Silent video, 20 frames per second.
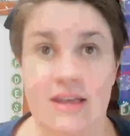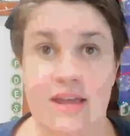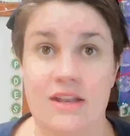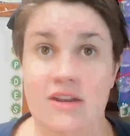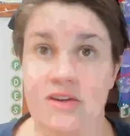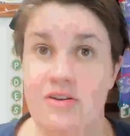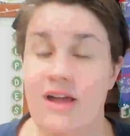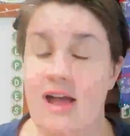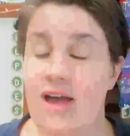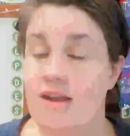
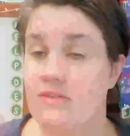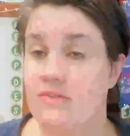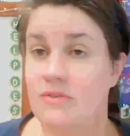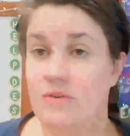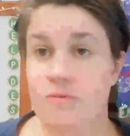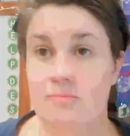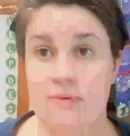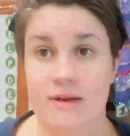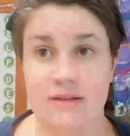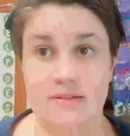and you're out of
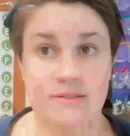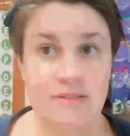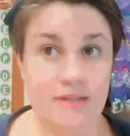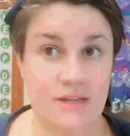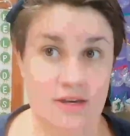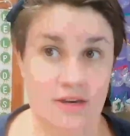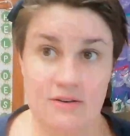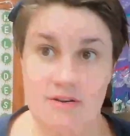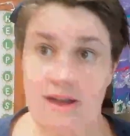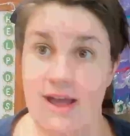coupons,
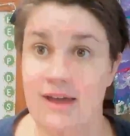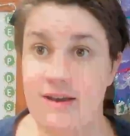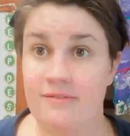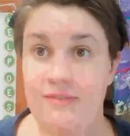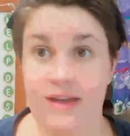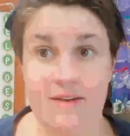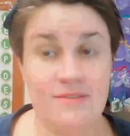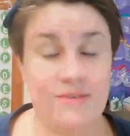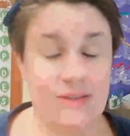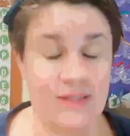and you're out of
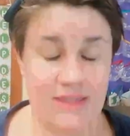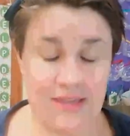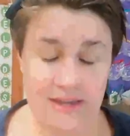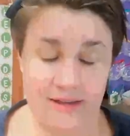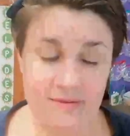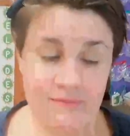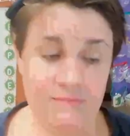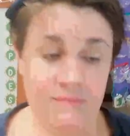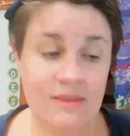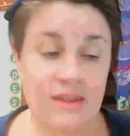
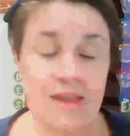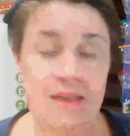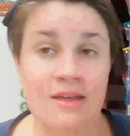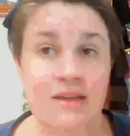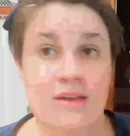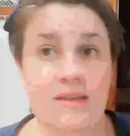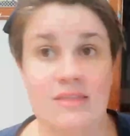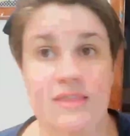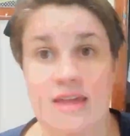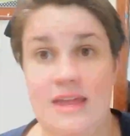everything,
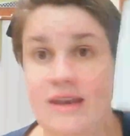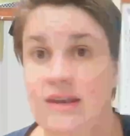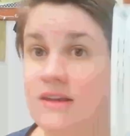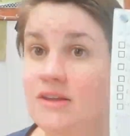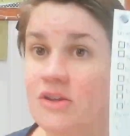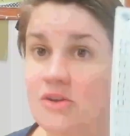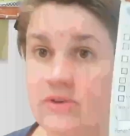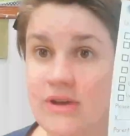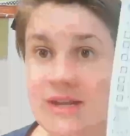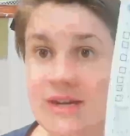then
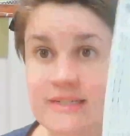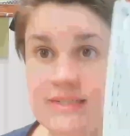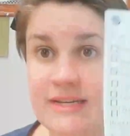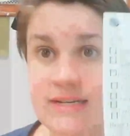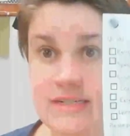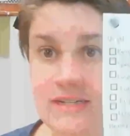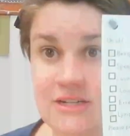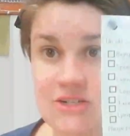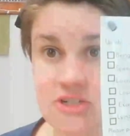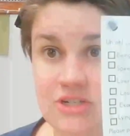you get a
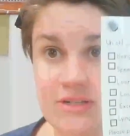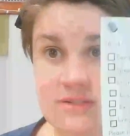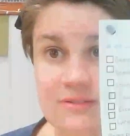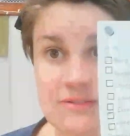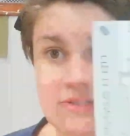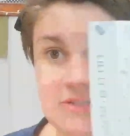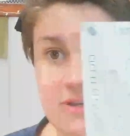citation.